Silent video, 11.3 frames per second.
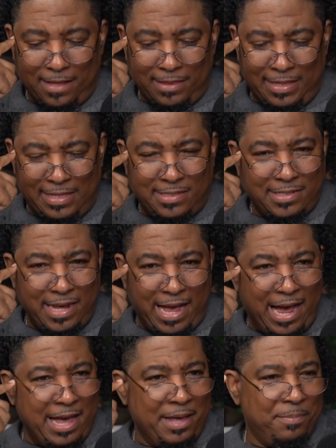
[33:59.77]
Let's say
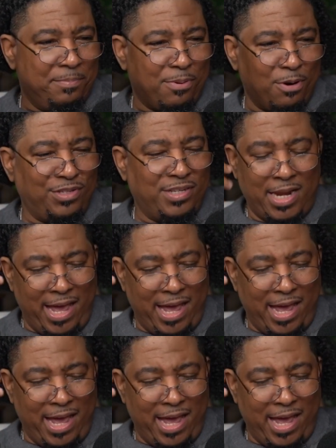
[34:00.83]
I am person